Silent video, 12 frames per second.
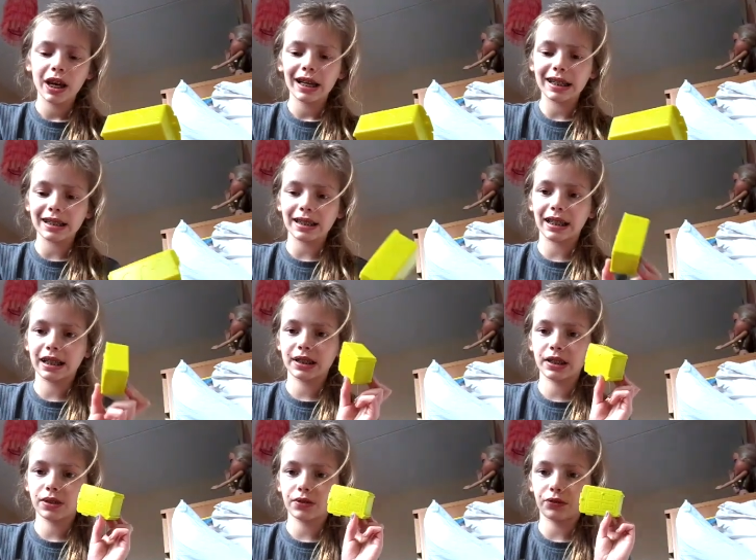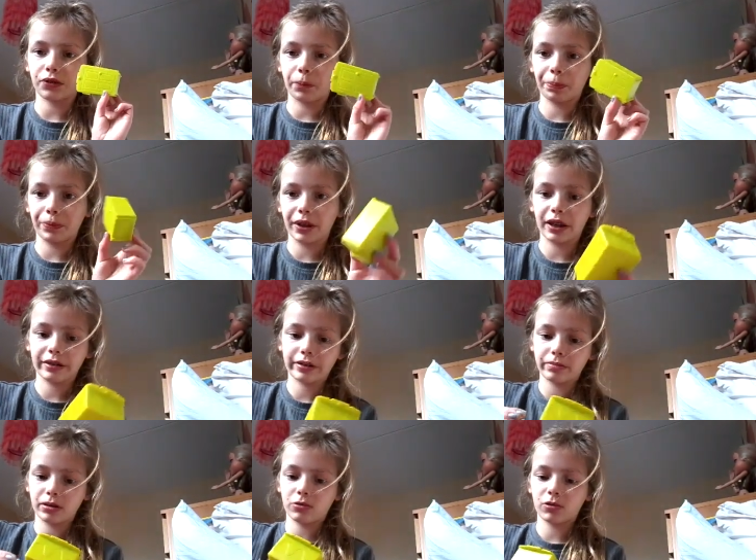it stinks from this,
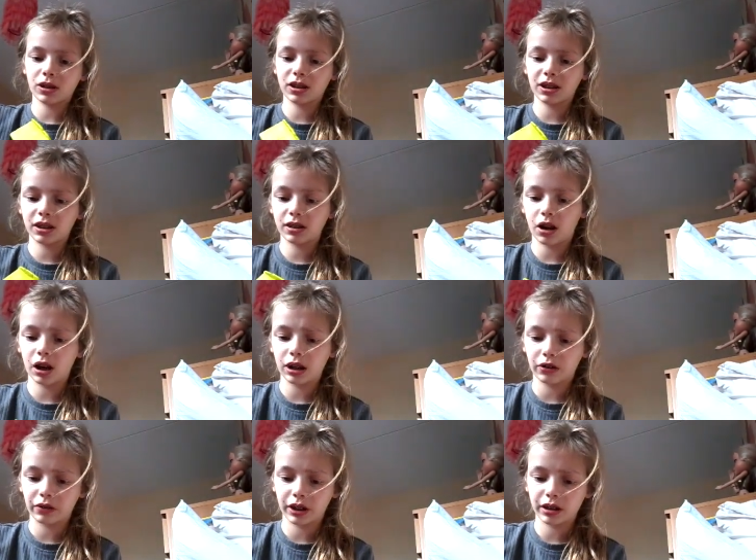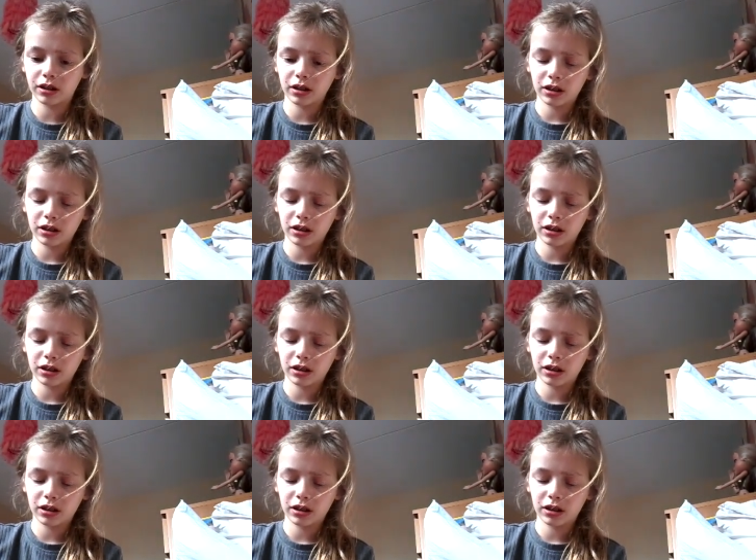but what's inside of it?